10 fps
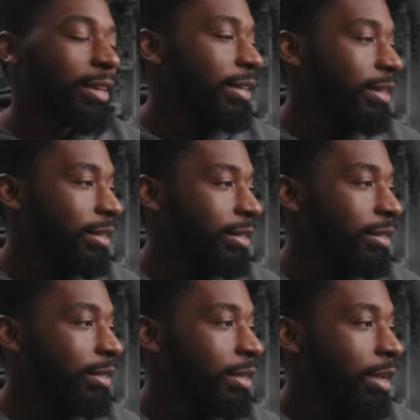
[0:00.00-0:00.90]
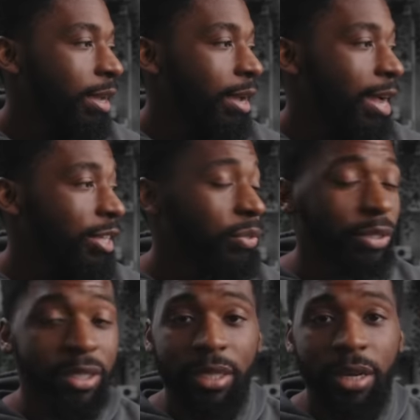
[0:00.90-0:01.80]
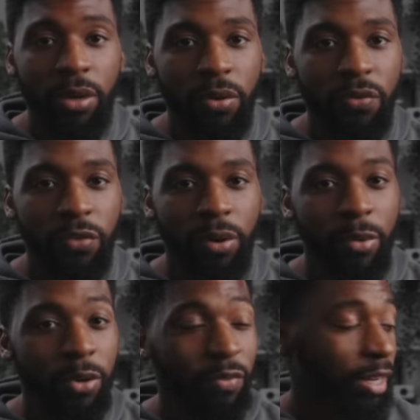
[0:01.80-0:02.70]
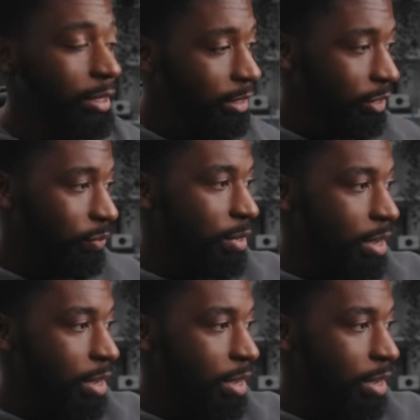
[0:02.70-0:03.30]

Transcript: And I usually go for a motivated look as well.